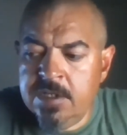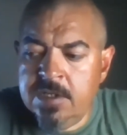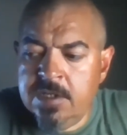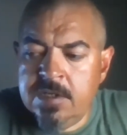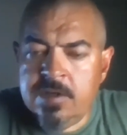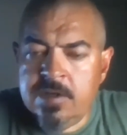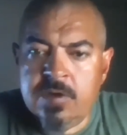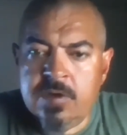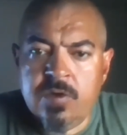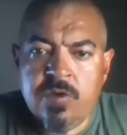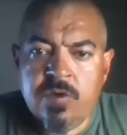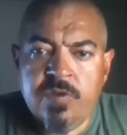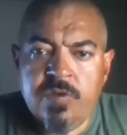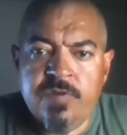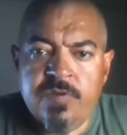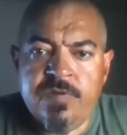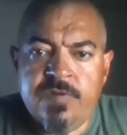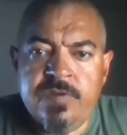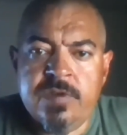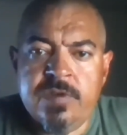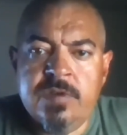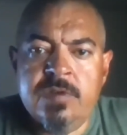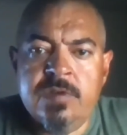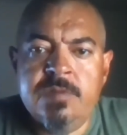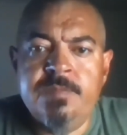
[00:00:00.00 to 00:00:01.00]
go
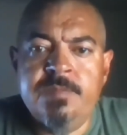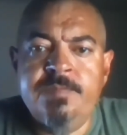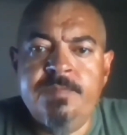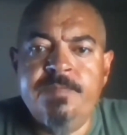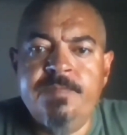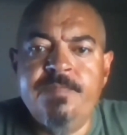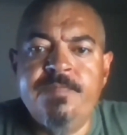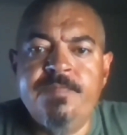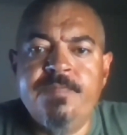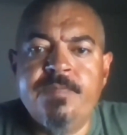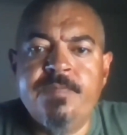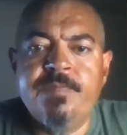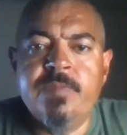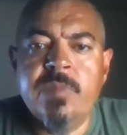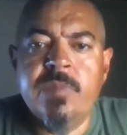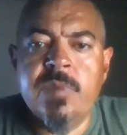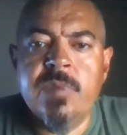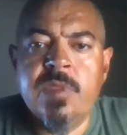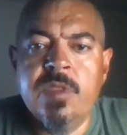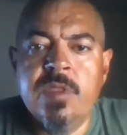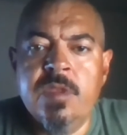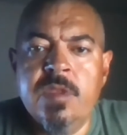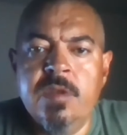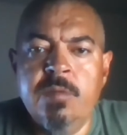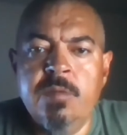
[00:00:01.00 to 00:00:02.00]
over
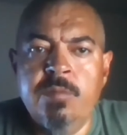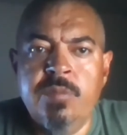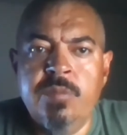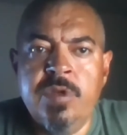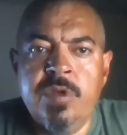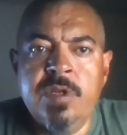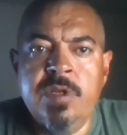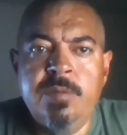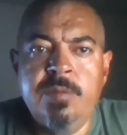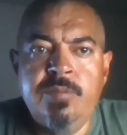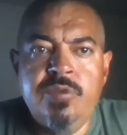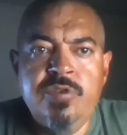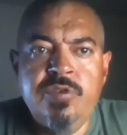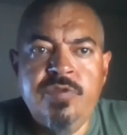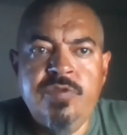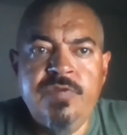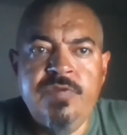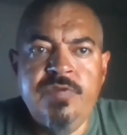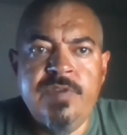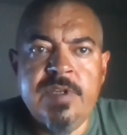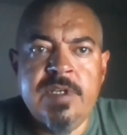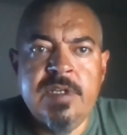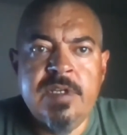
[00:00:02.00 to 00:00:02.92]
Bulletproof and